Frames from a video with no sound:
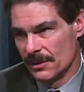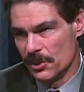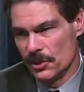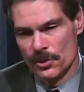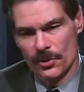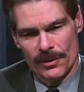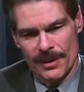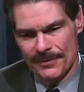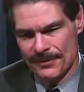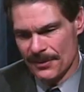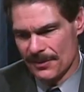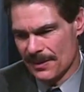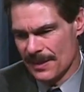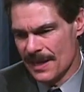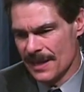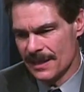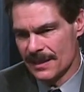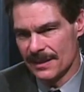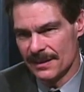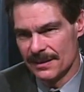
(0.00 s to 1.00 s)
You don't have to
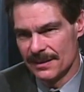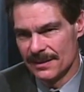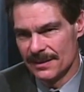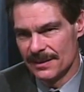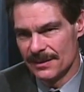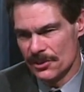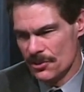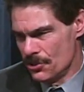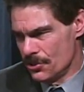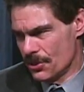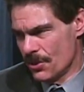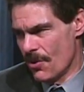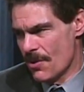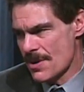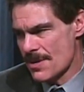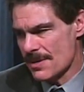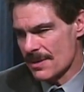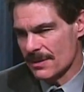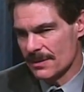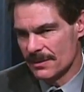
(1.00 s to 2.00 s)
think. Use the
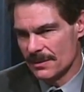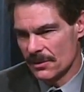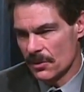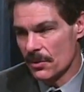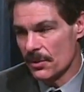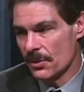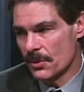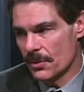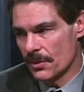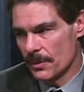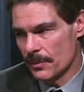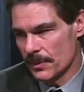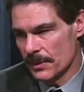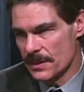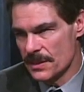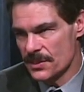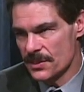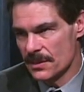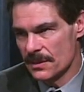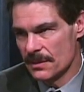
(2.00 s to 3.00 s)
corner. Go to the corner, please.